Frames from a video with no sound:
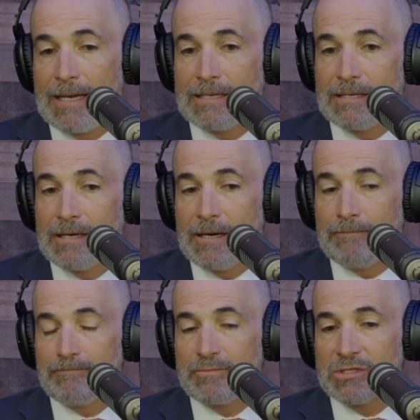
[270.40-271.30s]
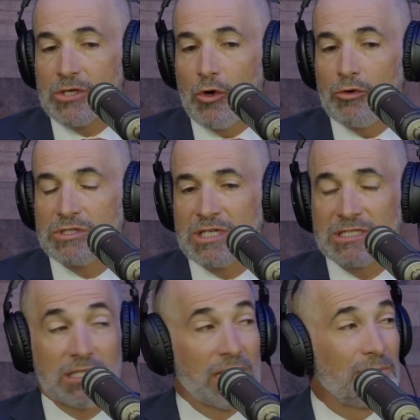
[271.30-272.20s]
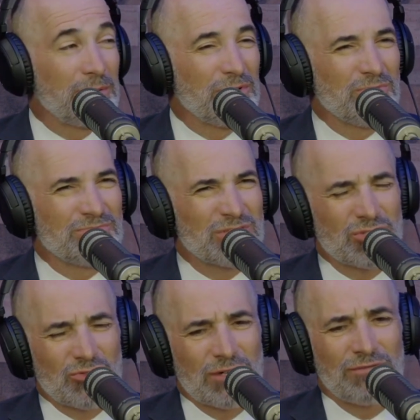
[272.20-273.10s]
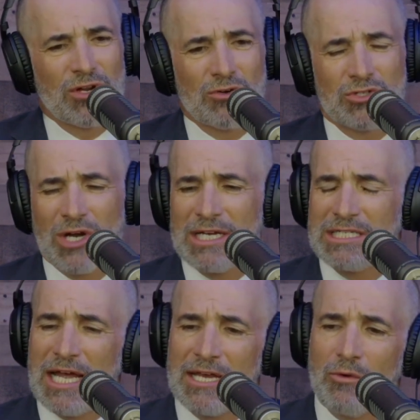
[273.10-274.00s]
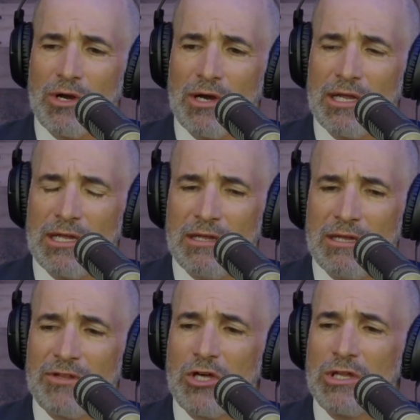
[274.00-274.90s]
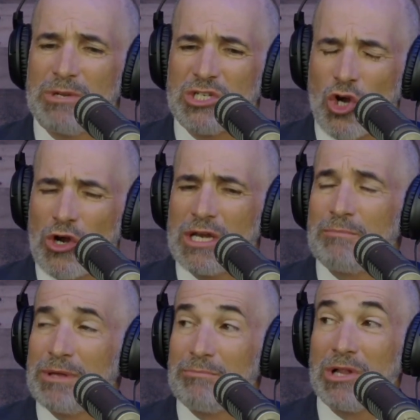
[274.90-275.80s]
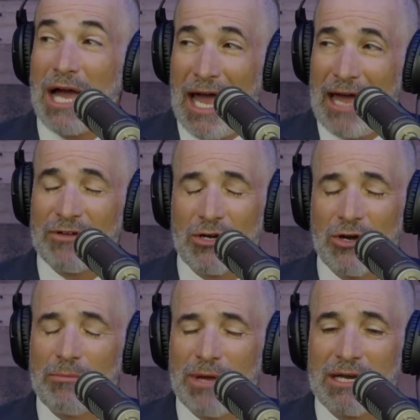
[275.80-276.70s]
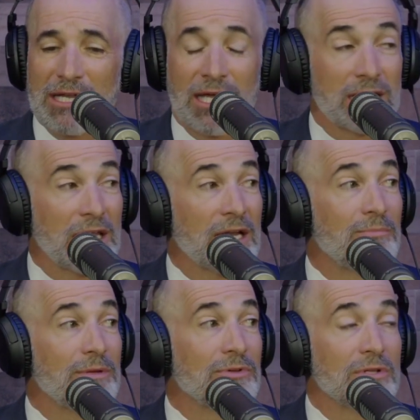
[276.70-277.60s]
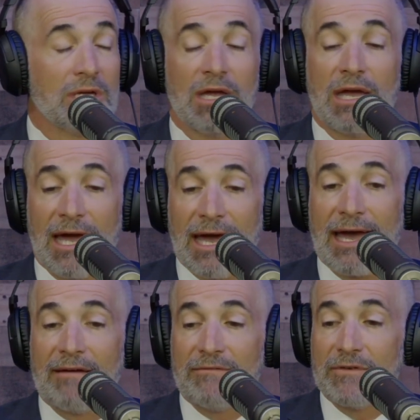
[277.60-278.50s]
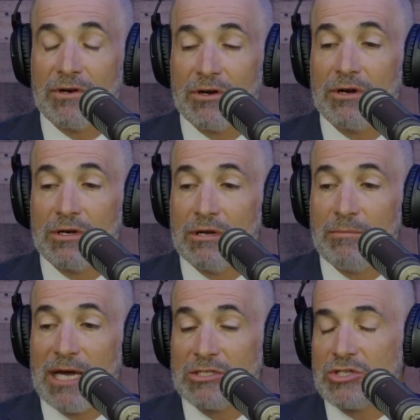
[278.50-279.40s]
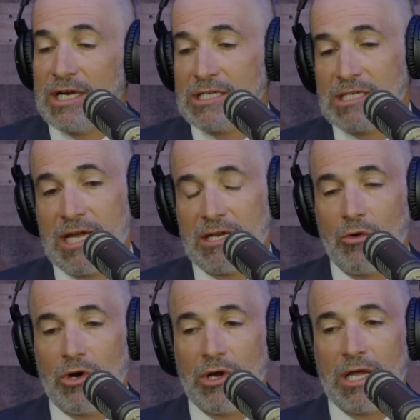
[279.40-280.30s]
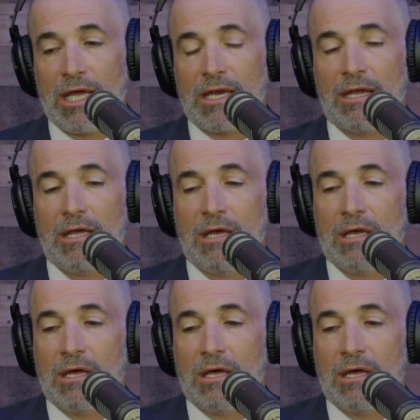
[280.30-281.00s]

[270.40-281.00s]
And so since a lot of people sort of know Dry January, even though the majority of people haven't heard about it yet, a lot of people have heard about Dry January. And